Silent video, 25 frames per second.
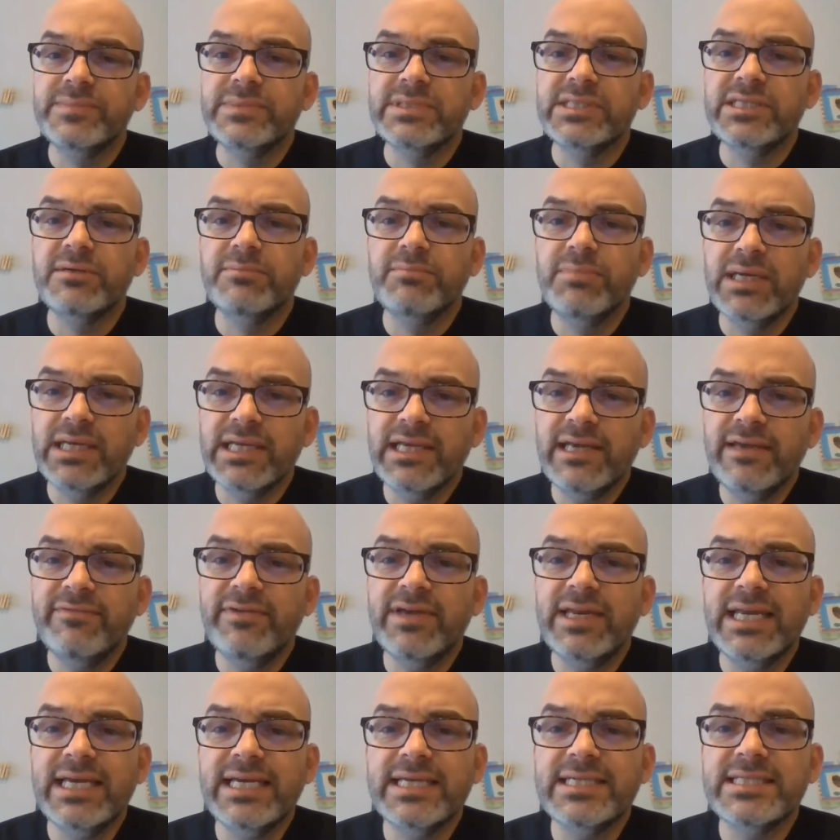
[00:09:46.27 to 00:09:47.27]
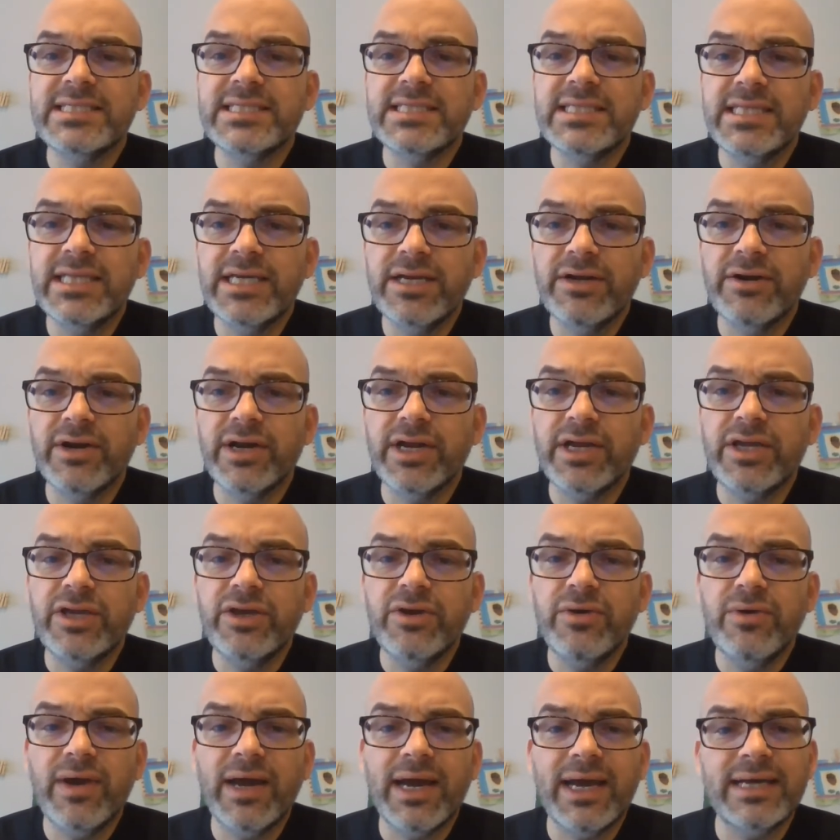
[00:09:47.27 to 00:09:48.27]
To believe in his theory,
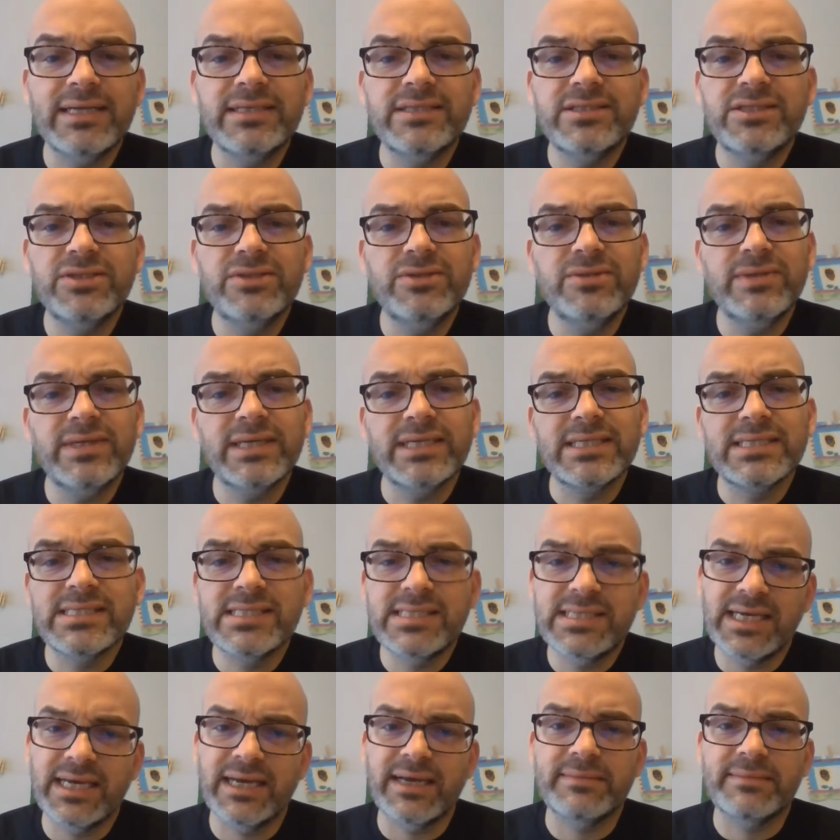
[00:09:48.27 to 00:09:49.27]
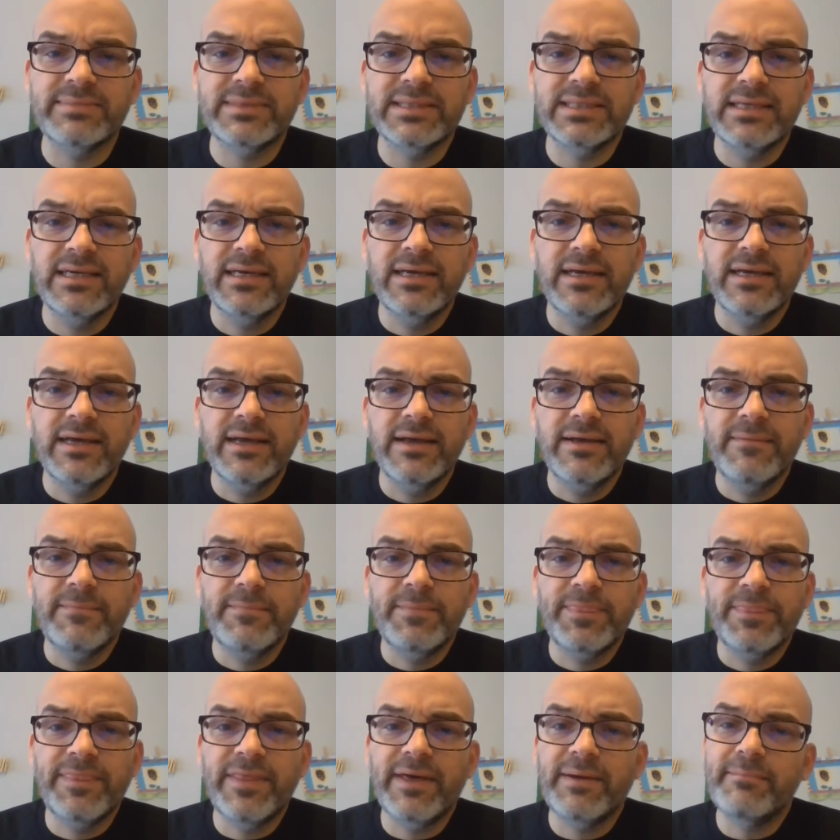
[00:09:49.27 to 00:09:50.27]
you had to accept
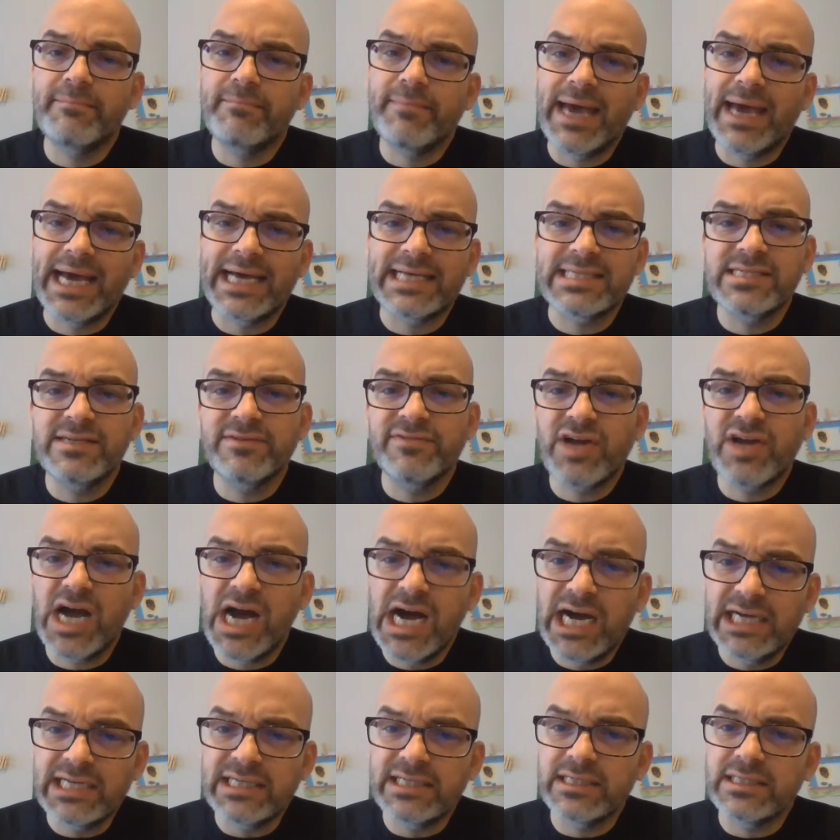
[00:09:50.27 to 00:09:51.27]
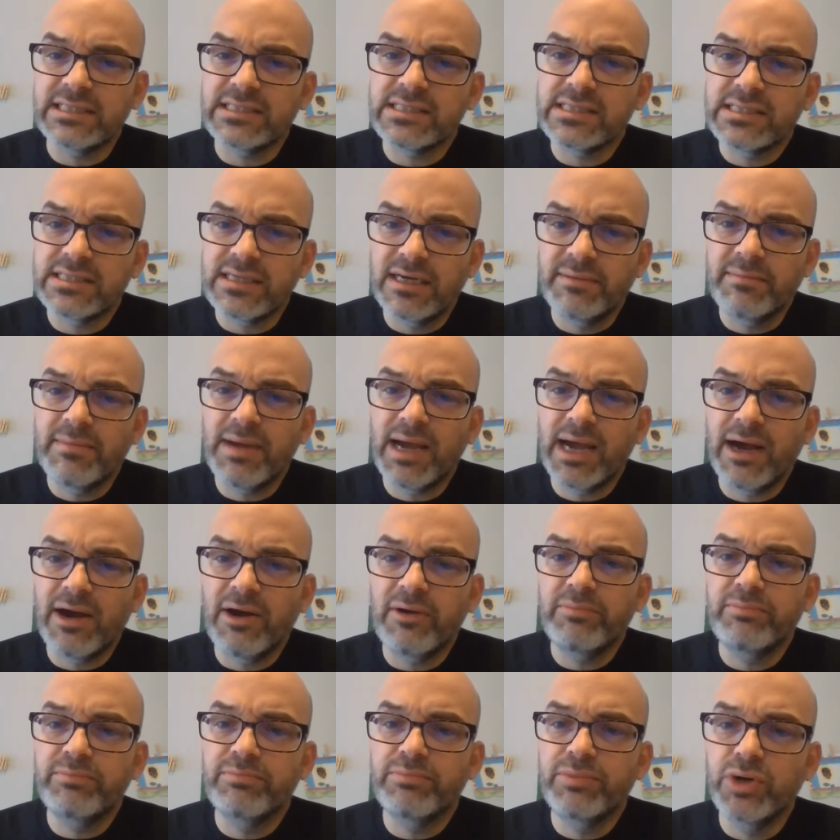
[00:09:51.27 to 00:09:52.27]
that massive continents
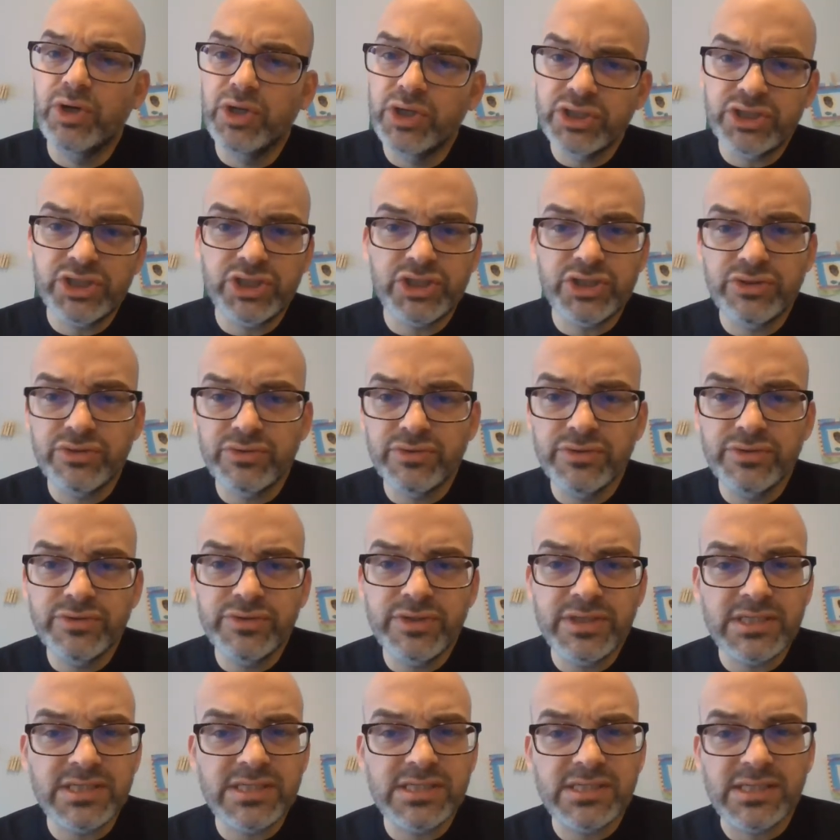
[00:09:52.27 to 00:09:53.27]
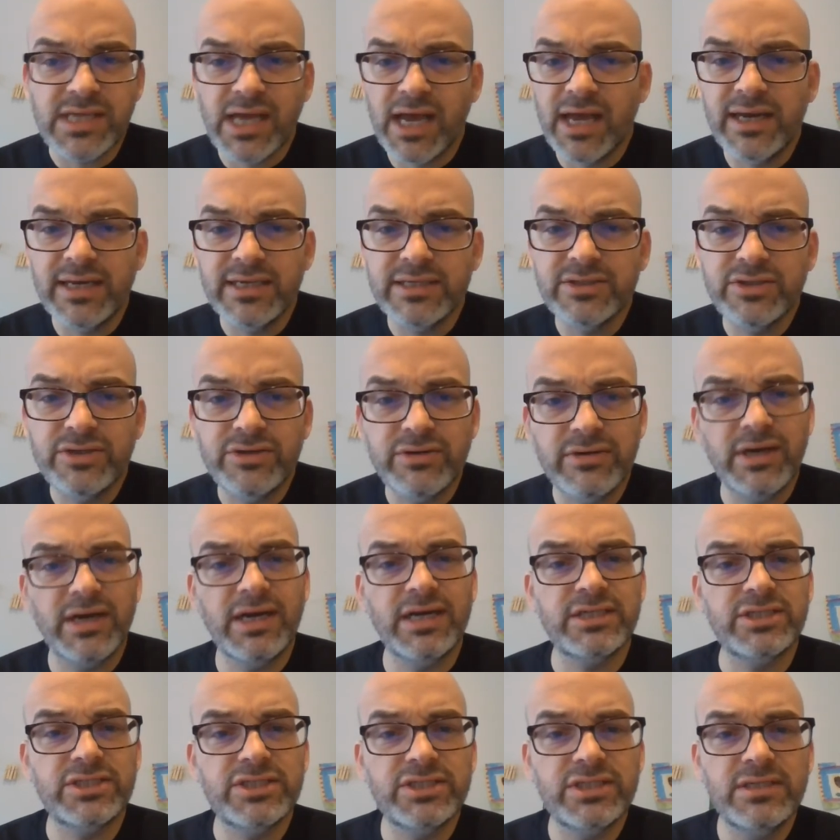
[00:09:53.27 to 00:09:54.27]
somehow pushed through the solid
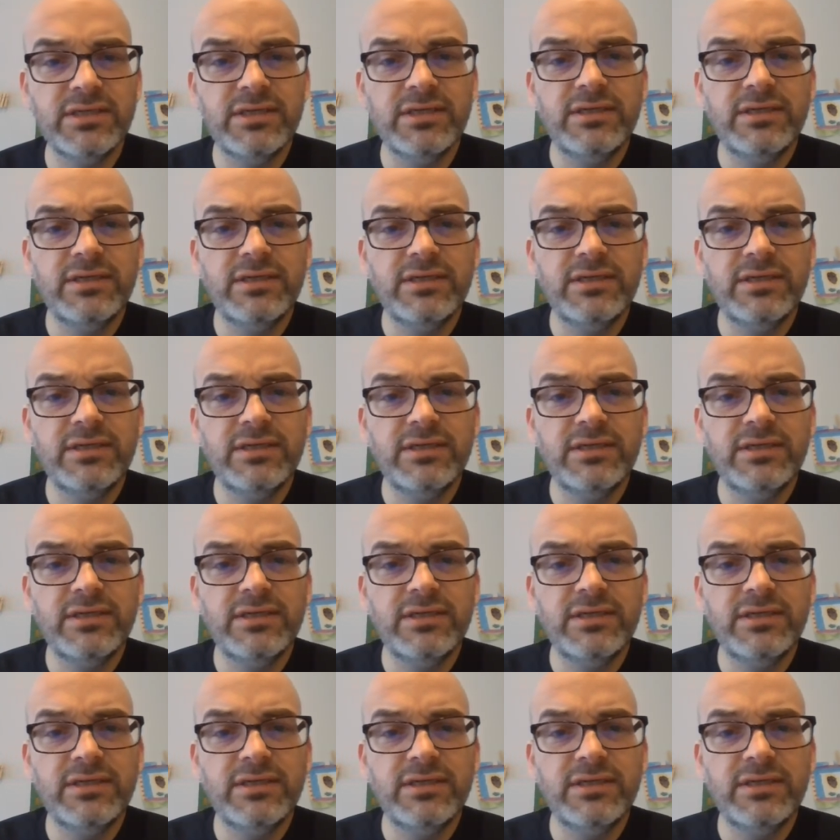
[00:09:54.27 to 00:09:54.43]
crust